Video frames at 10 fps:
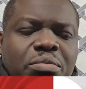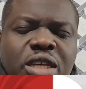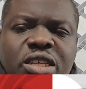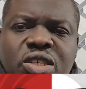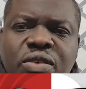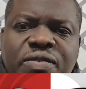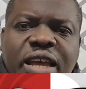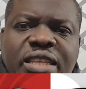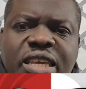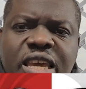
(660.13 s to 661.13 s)
minutes of
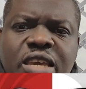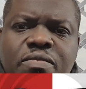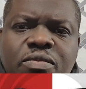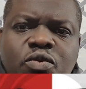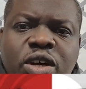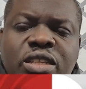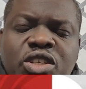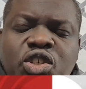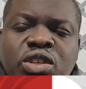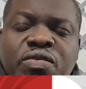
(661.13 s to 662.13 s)
that game. Well, they
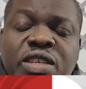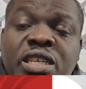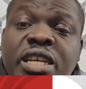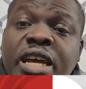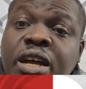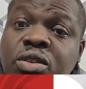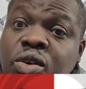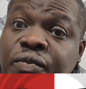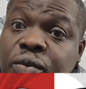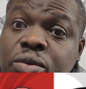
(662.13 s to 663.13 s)
should have either held
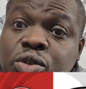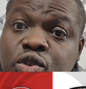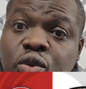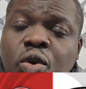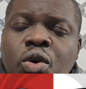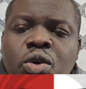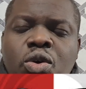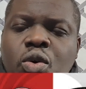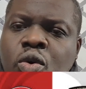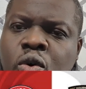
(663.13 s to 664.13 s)
on for a draw
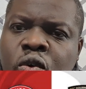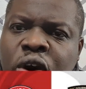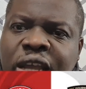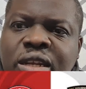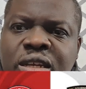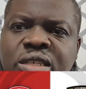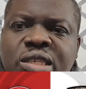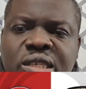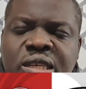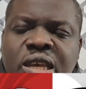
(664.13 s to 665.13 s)
or at
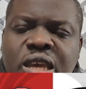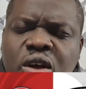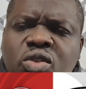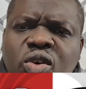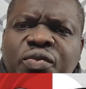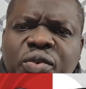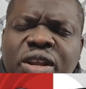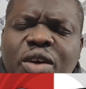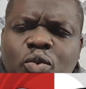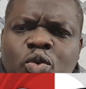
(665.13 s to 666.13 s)
least held on for
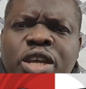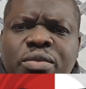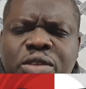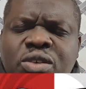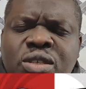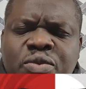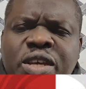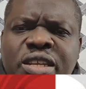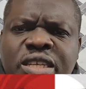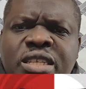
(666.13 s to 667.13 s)
that win, because they were
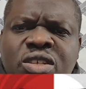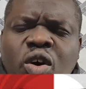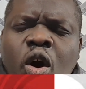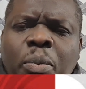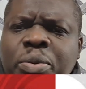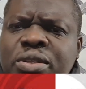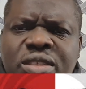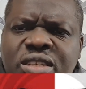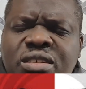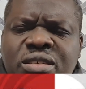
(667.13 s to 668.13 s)
leading up
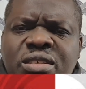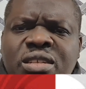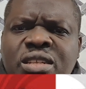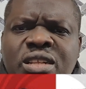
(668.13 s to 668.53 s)
until